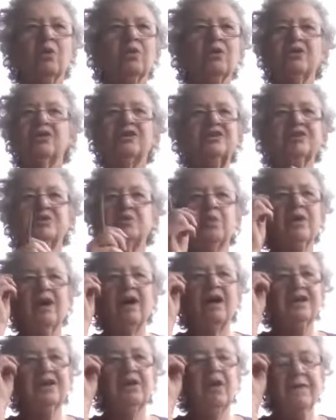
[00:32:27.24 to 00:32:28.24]
just where,
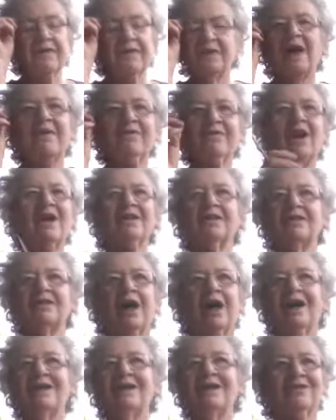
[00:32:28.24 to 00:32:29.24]
you know, I've got a
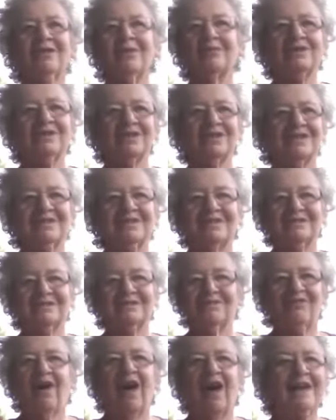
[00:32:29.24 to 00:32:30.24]
lot of them just
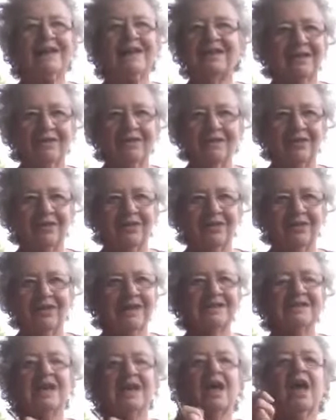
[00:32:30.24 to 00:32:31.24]
finding
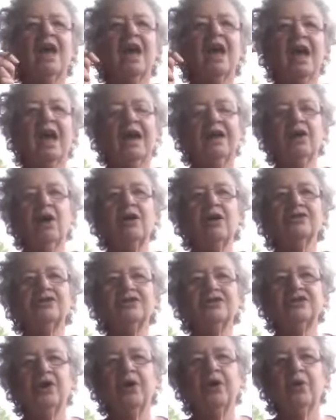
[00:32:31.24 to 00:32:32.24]
things. And
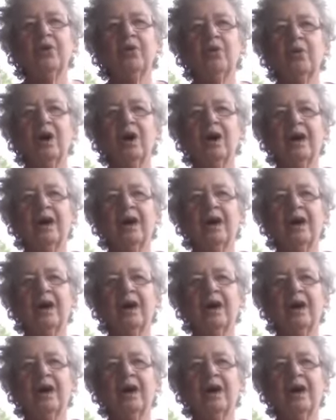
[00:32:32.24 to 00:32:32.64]
also,